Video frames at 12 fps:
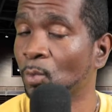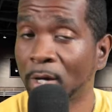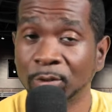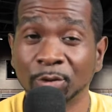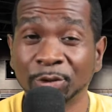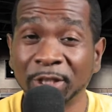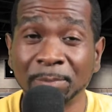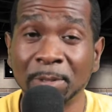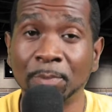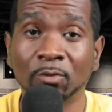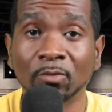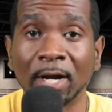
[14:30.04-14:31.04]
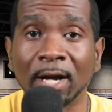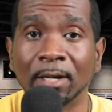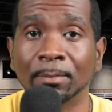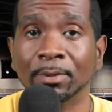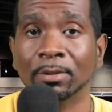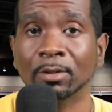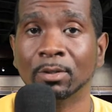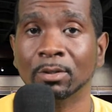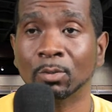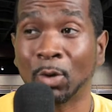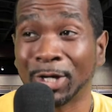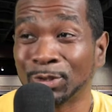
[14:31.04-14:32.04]
Why do you think people rob?
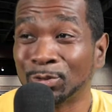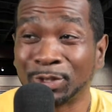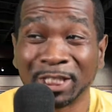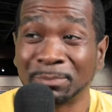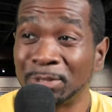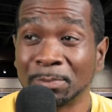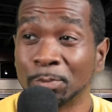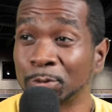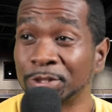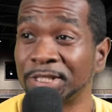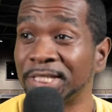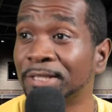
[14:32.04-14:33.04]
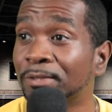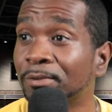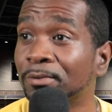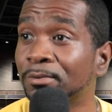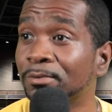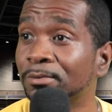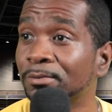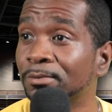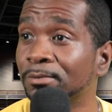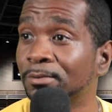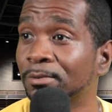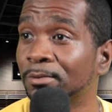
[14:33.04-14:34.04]
Why do you think people steal?
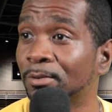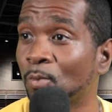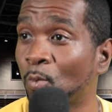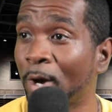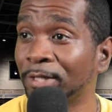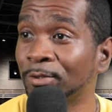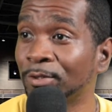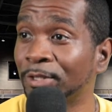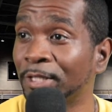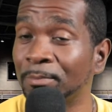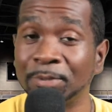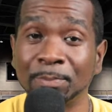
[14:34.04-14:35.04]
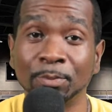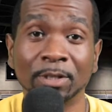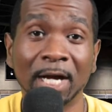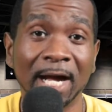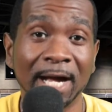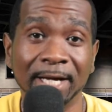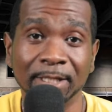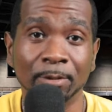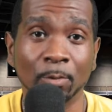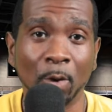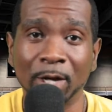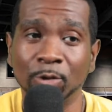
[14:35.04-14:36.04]
Why do you think people con?
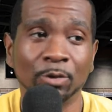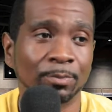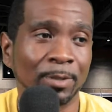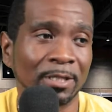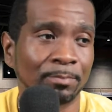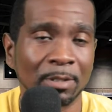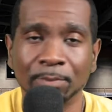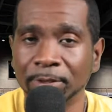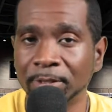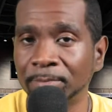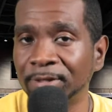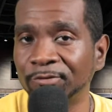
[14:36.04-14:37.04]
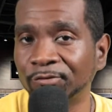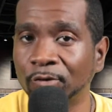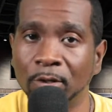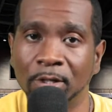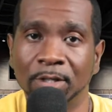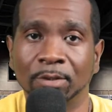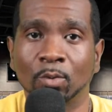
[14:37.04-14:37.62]
why do you think people commit fraud?